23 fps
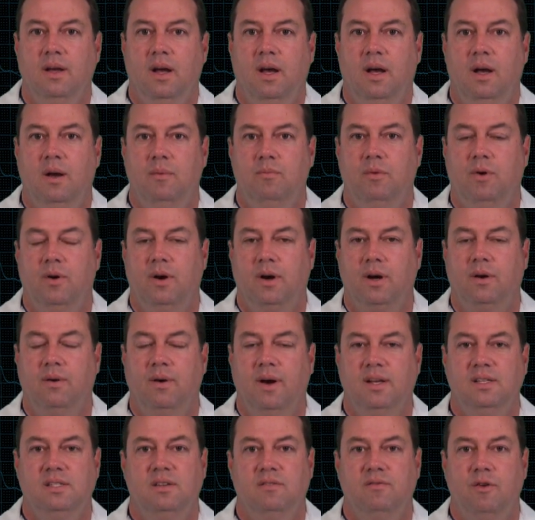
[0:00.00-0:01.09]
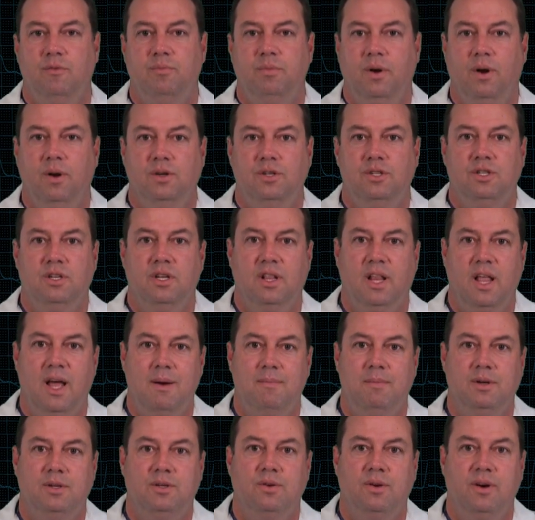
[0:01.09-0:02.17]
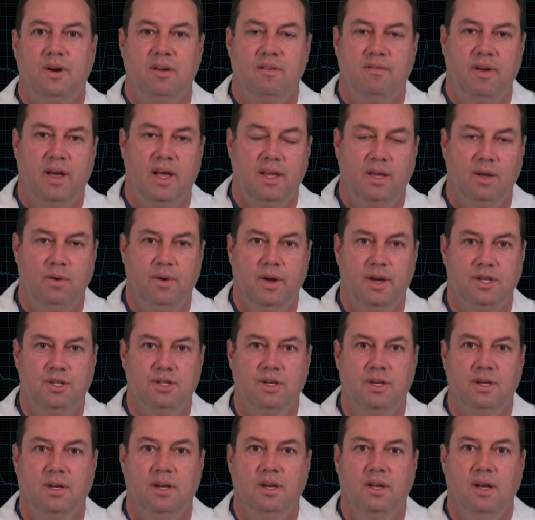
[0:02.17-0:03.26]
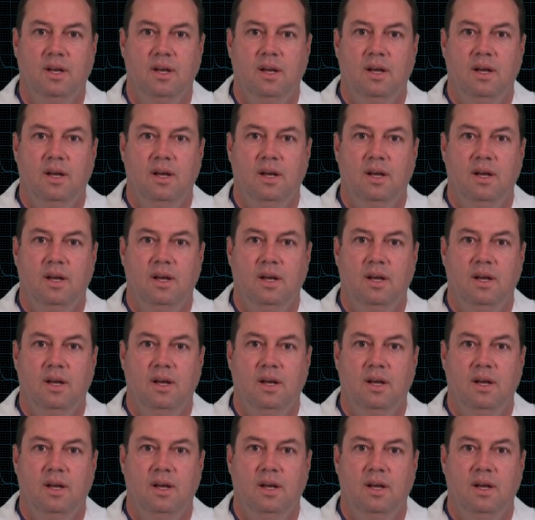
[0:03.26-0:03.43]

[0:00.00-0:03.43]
a more aggressive approach to laboratory evaluation